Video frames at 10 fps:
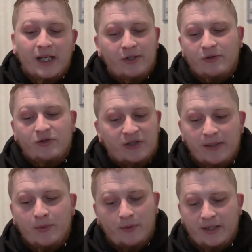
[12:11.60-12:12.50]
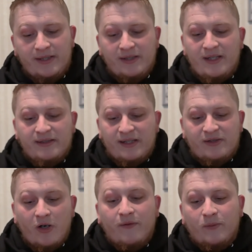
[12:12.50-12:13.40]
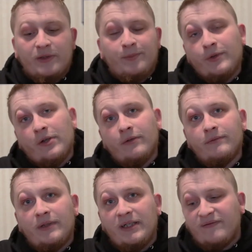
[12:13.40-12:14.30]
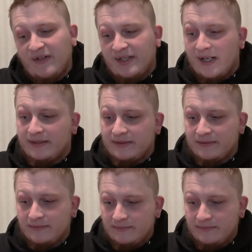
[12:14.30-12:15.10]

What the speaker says: And you can just keep doing it. He's a soft once per turn. He's fantastic.